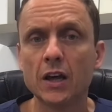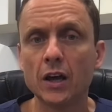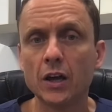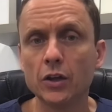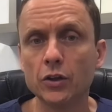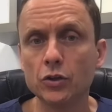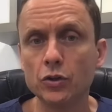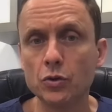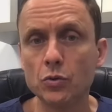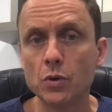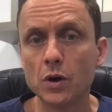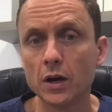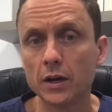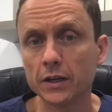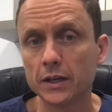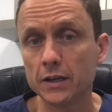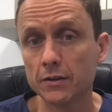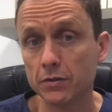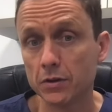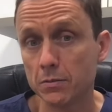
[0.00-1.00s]
You are
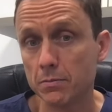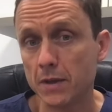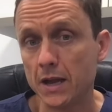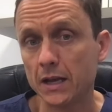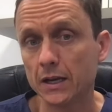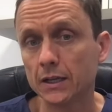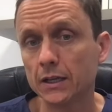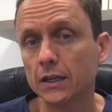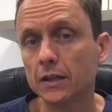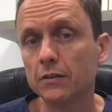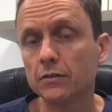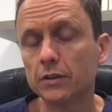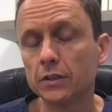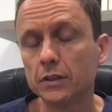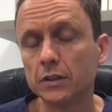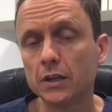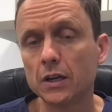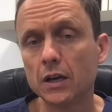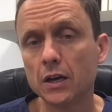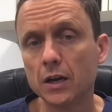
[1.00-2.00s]
given, men are
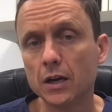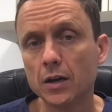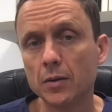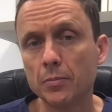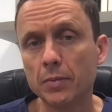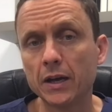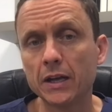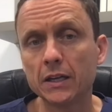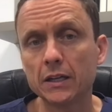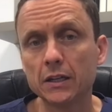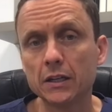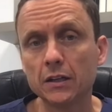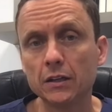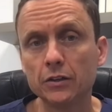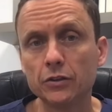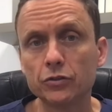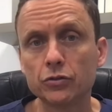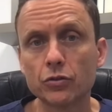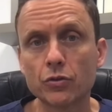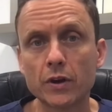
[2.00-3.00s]
given uh,
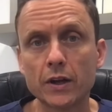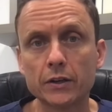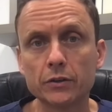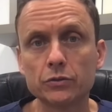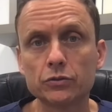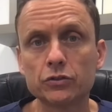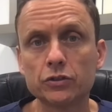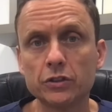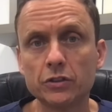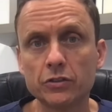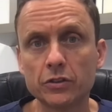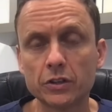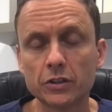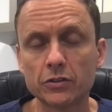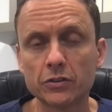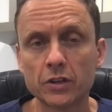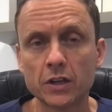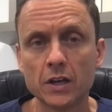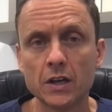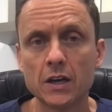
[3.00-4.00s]
painkillers or
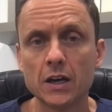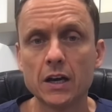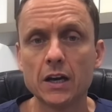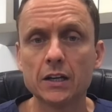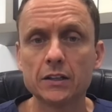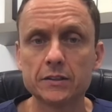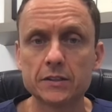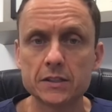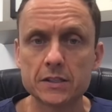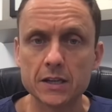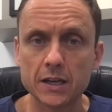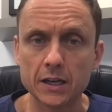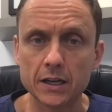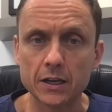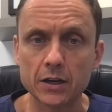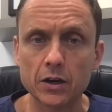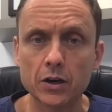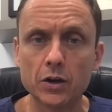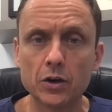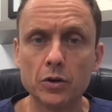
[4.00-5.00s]
analgesics uh, to take
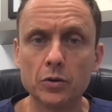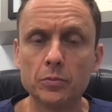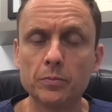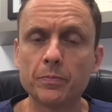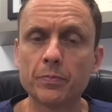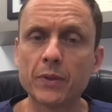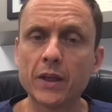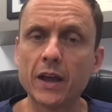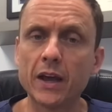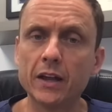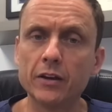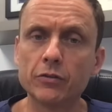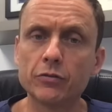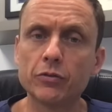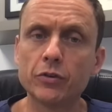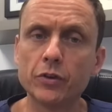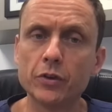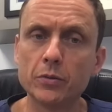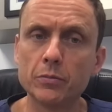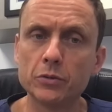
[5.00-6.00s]
home, and for
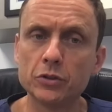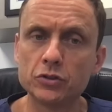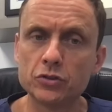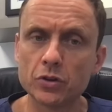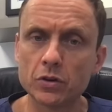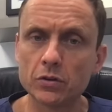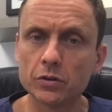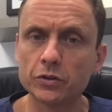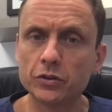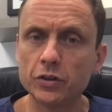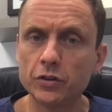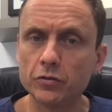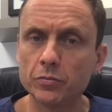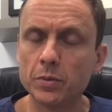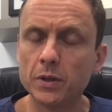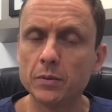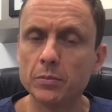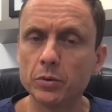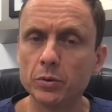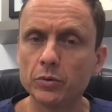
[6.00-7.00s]
the majority of
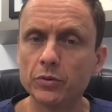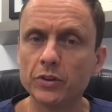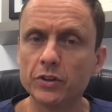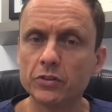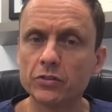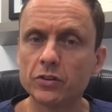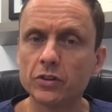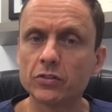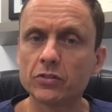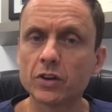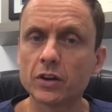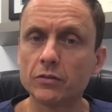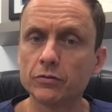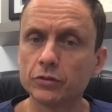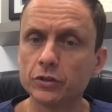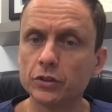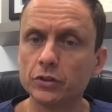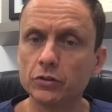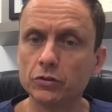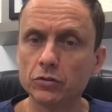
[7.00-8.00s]
people, this
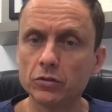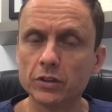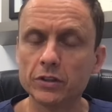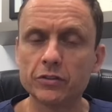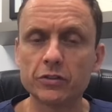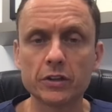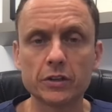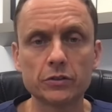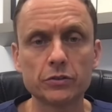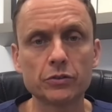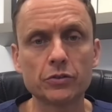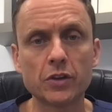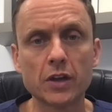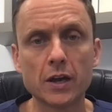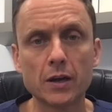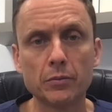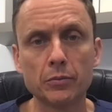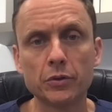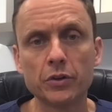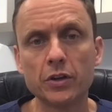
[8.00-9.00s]
discomfort usually settles
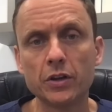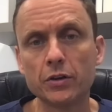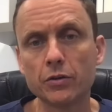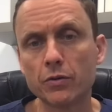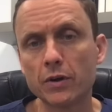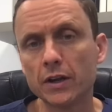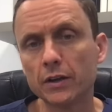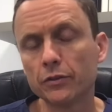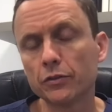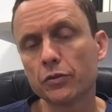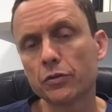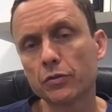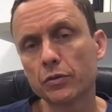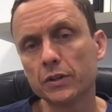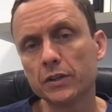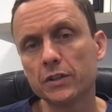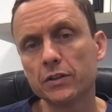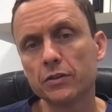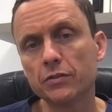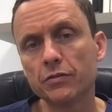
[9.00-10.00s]
down within around three
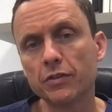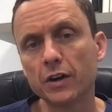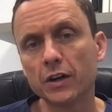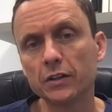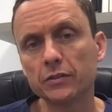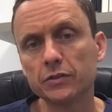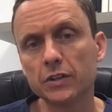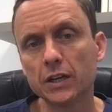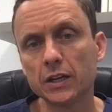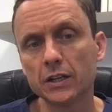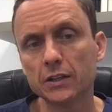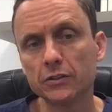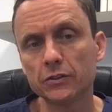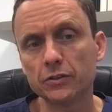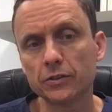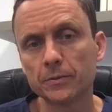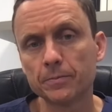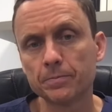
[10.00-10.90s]
to five days.